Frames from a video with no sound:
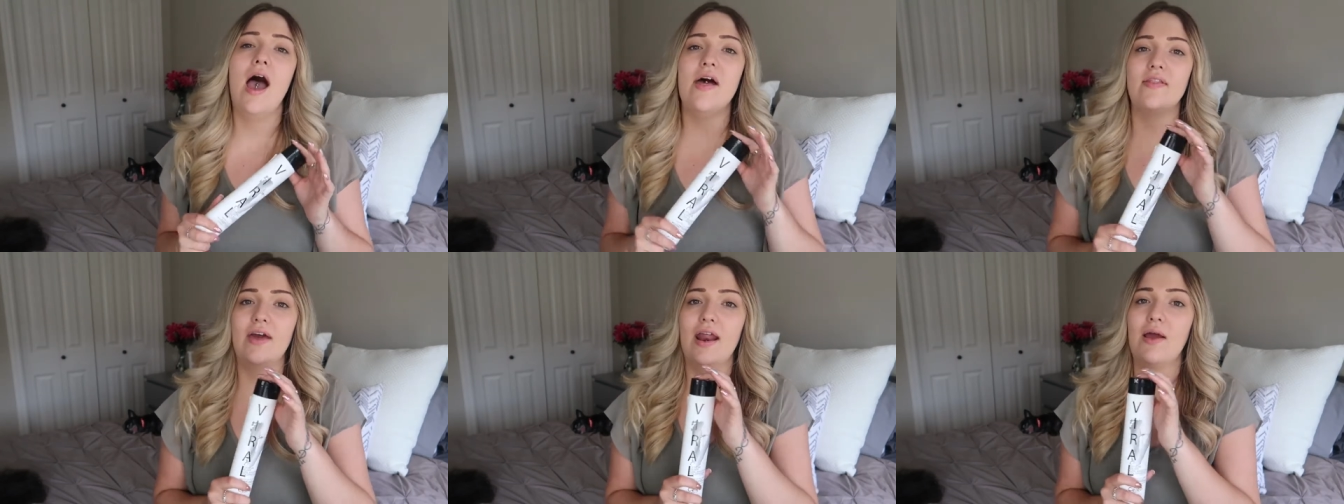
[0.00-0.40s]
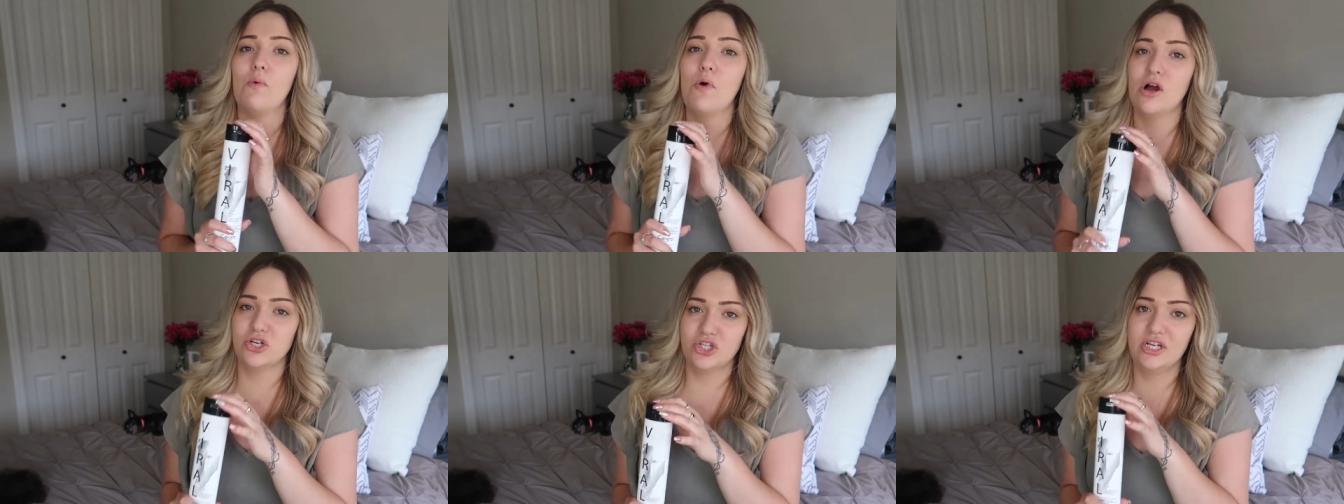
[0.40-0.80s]
and then I
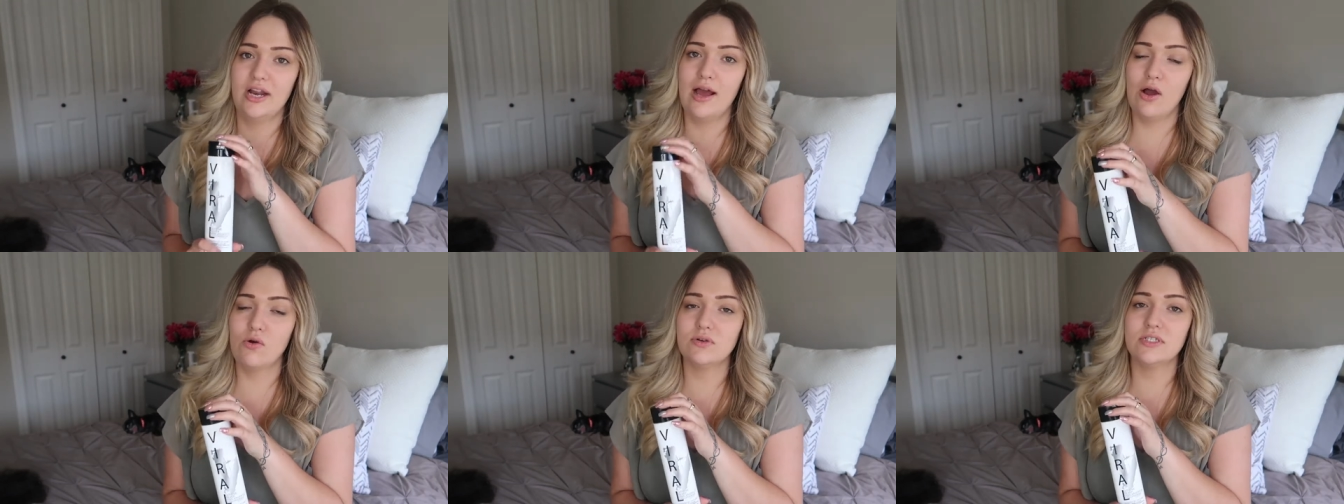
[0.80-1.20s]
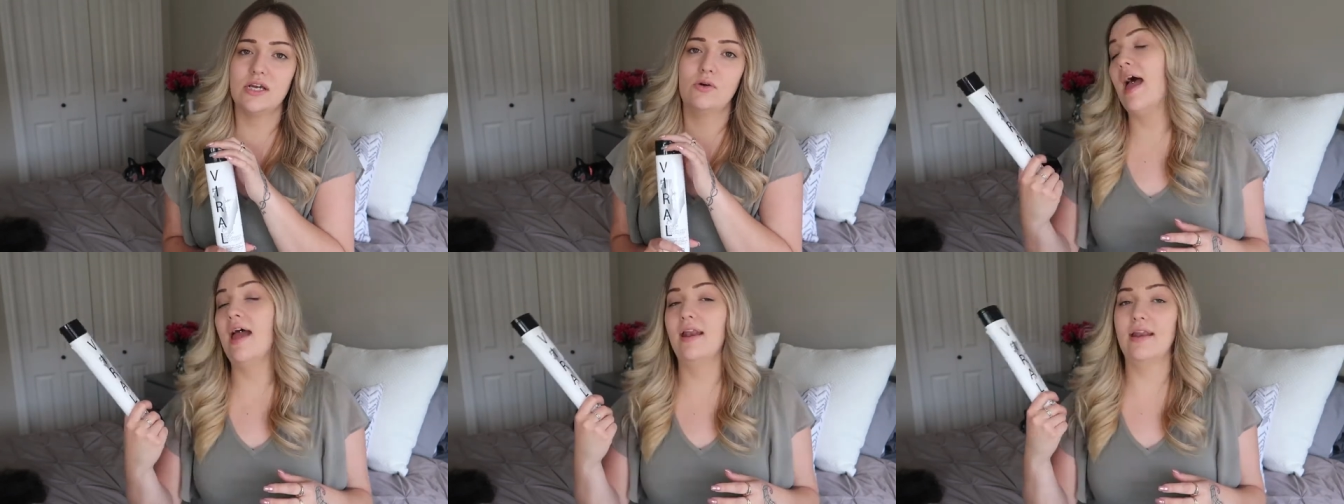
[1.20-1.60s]
wash it out,
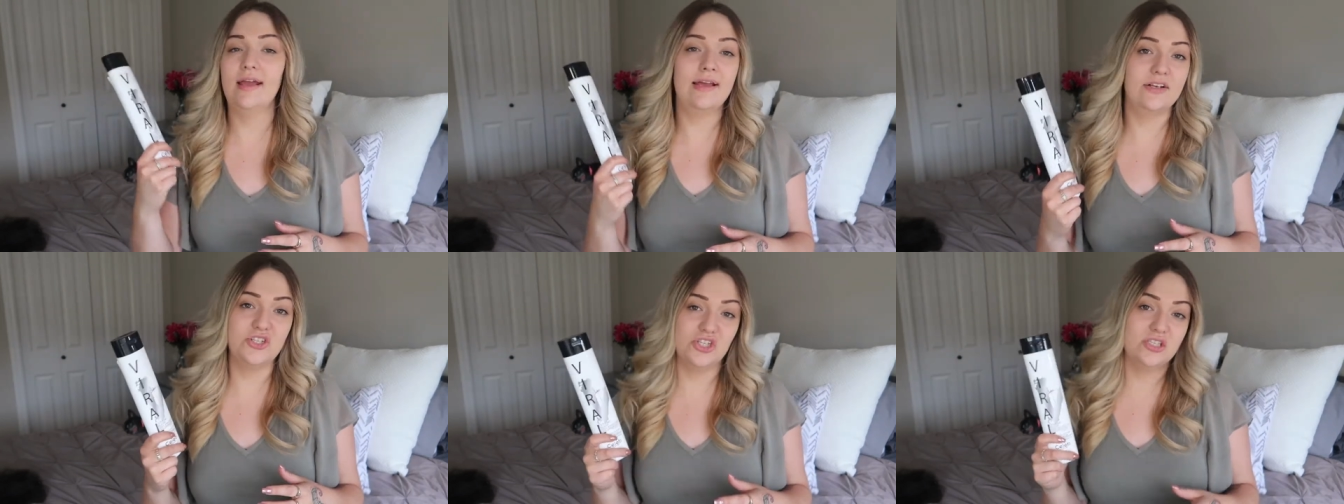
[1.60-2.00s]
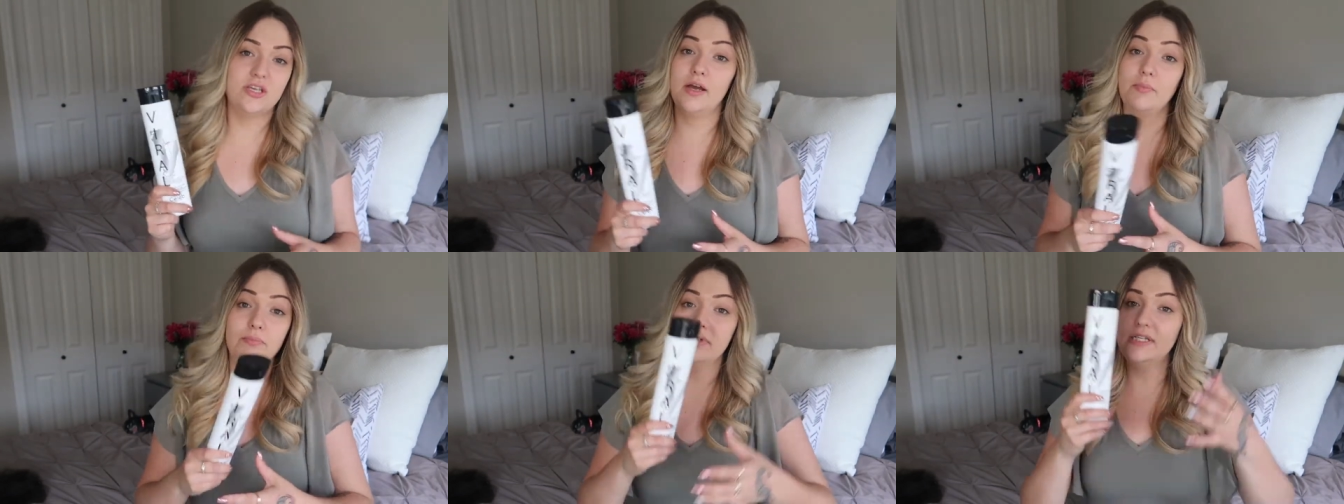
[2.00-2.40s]
and it just
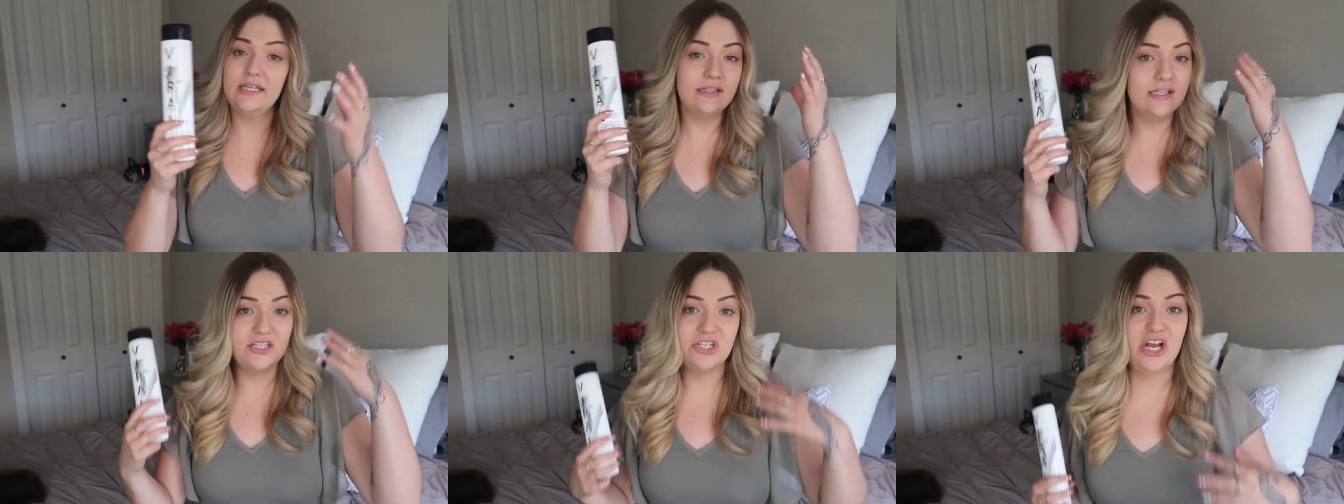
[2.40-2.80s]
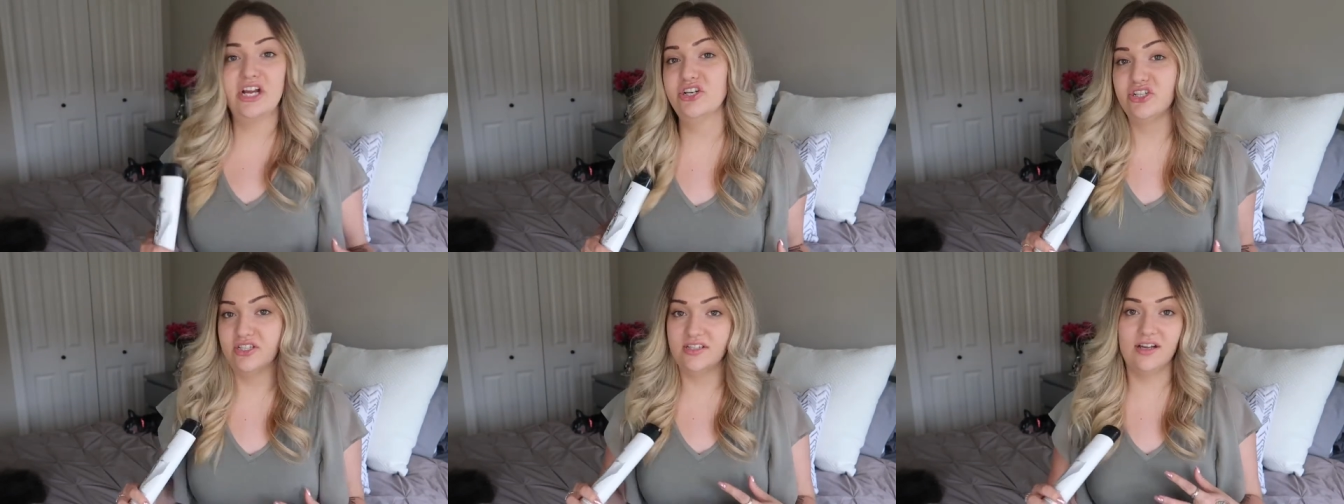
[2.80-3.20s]
completely
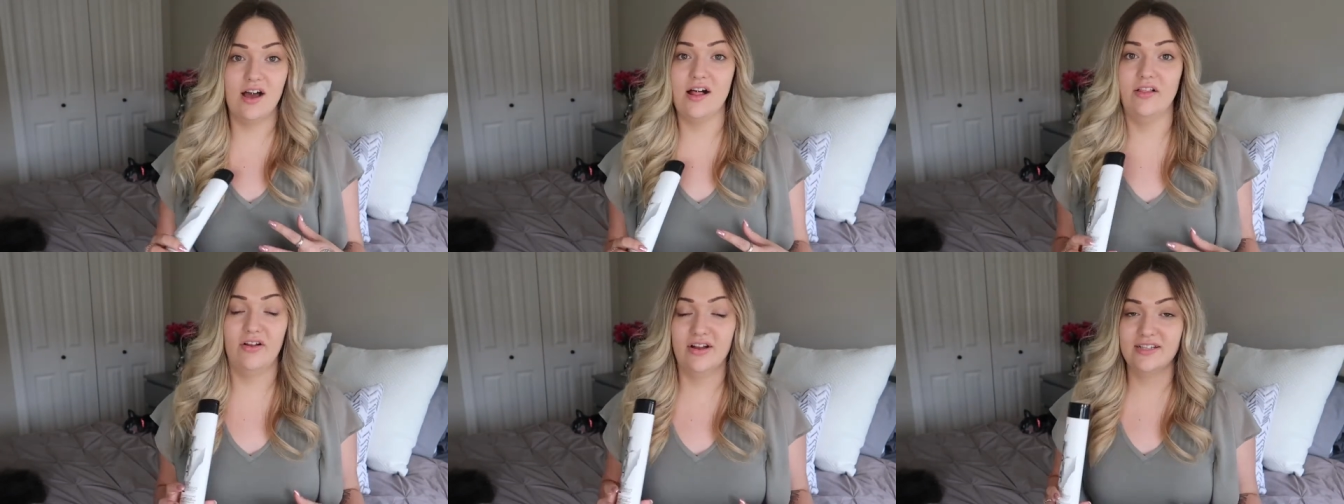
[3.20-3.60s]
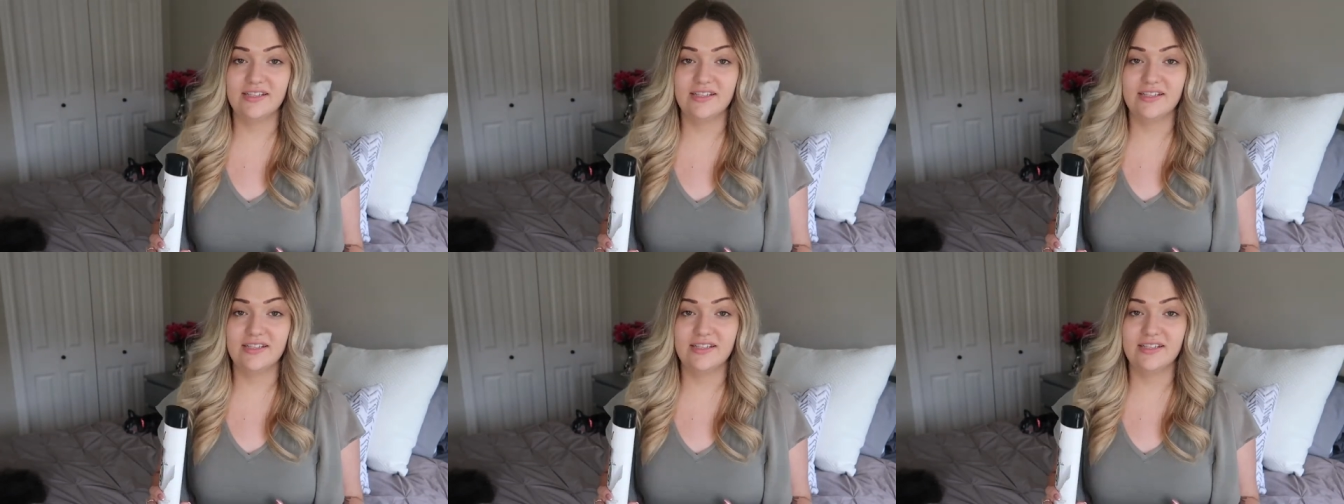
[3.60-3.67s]
changes the color.